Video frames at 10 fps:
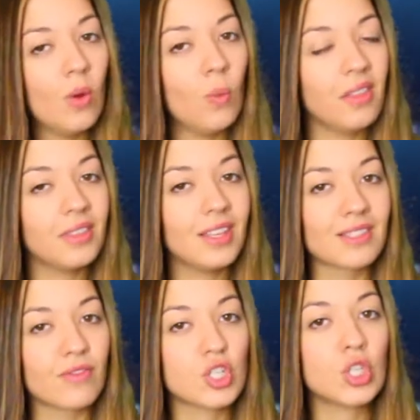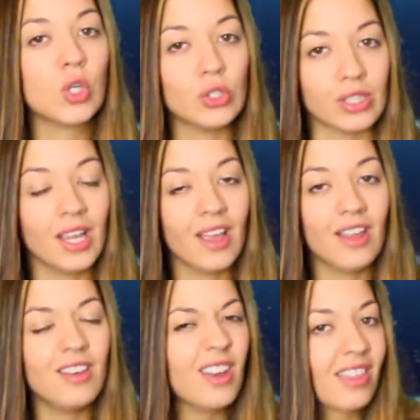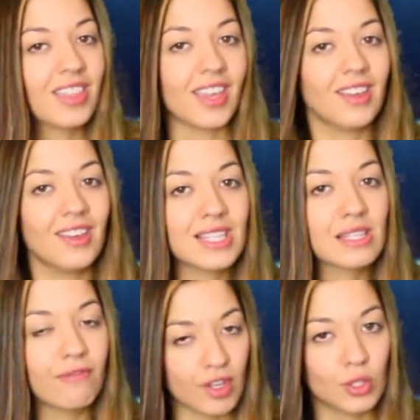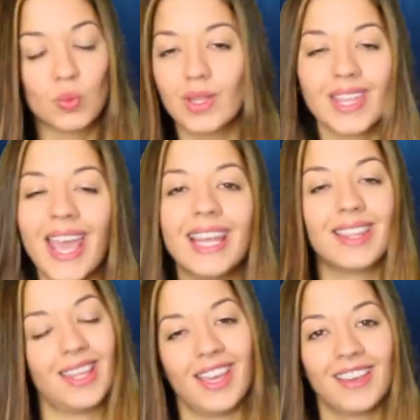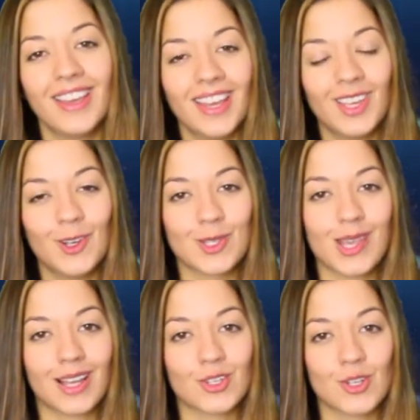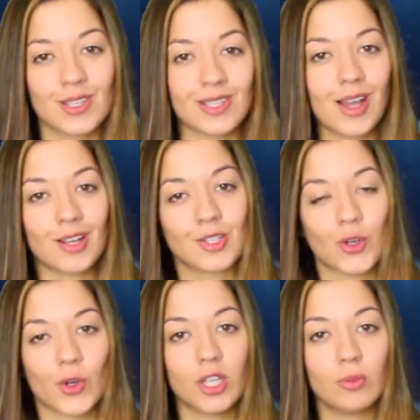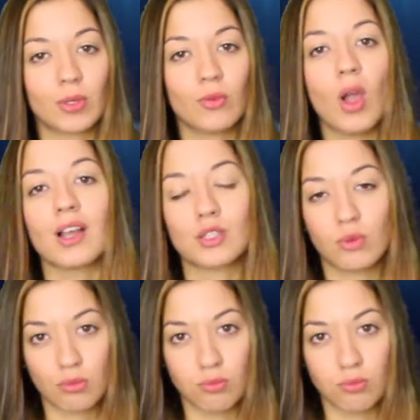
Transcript: One thing's for certain, nothing is filled with anything. Here's ACTIA's Dr. Gilbert Ross with